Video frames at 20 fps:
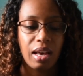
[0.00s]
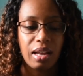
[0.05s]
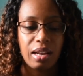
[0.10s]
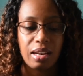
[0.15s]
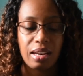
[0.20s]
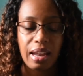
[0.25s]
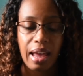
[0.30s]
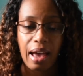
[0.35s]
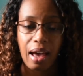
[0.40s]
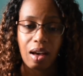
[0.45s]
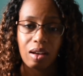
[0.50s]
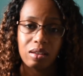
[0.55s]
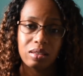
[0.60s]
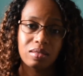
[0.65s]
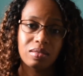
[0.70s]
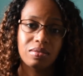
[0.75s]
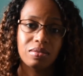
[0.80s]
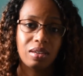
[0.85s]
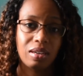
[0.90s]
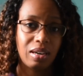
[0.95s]
Now
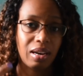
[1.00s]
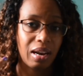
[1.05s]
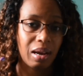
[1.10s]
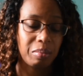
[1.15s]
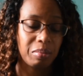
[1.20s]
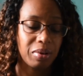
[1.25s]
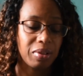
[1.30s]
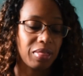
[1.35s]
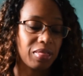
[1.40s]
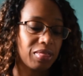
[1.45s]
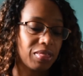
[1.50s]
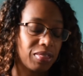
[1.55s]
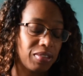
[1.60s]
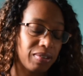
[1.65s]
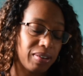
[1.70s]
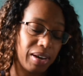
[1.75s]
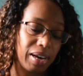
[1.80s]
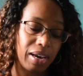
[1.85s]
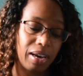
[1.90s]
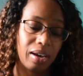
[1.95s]
for number
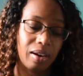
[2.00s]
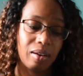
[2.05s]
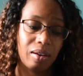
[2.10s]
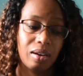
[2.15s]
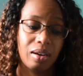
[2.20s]
3,